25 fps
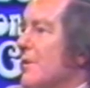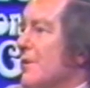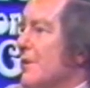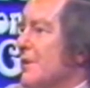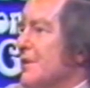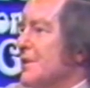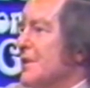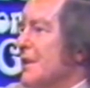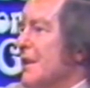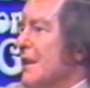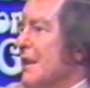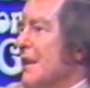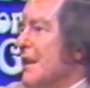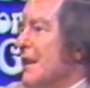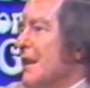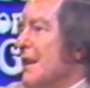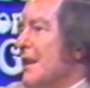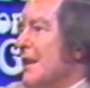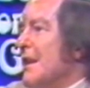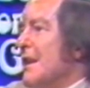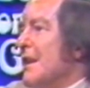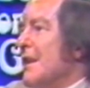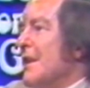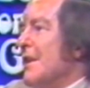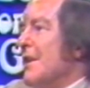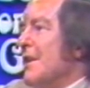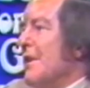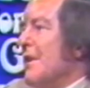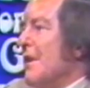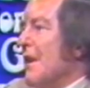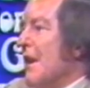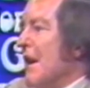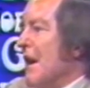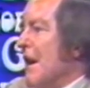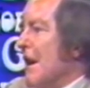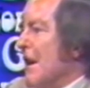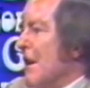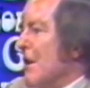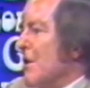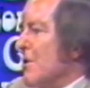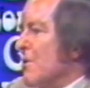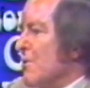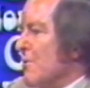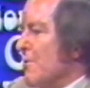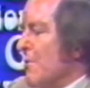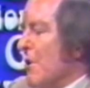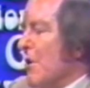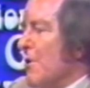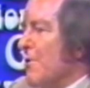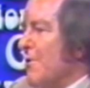because uh,
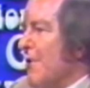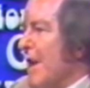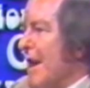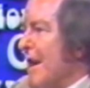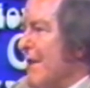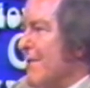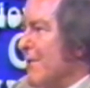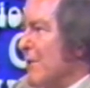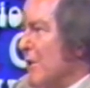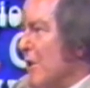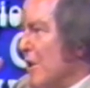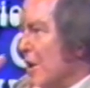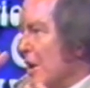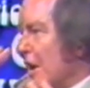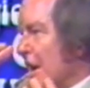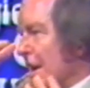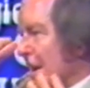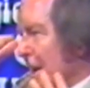you both have an,